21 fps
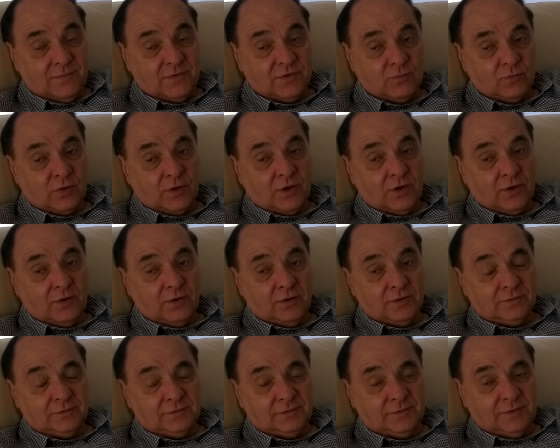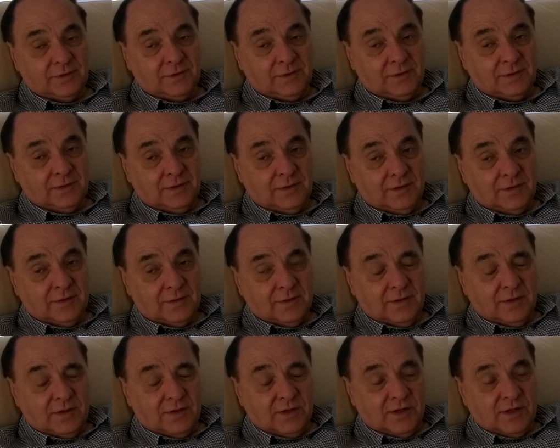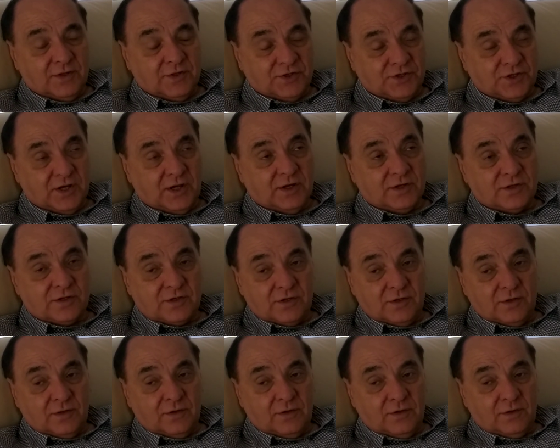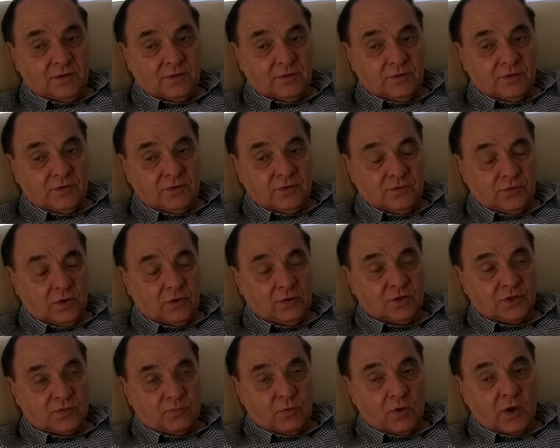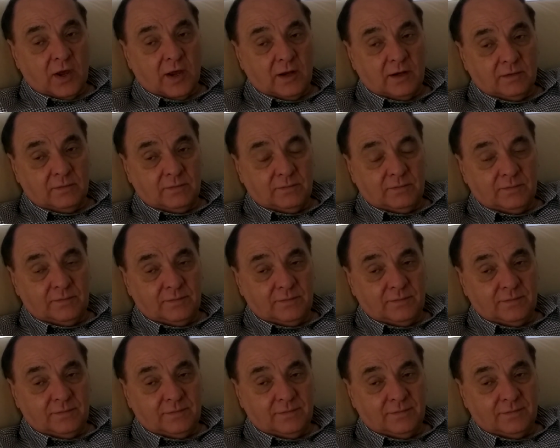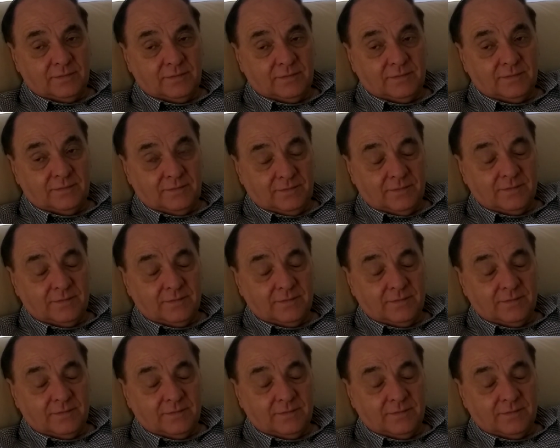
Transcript: That's what I got. Two thousand and six dollars per annum. I see.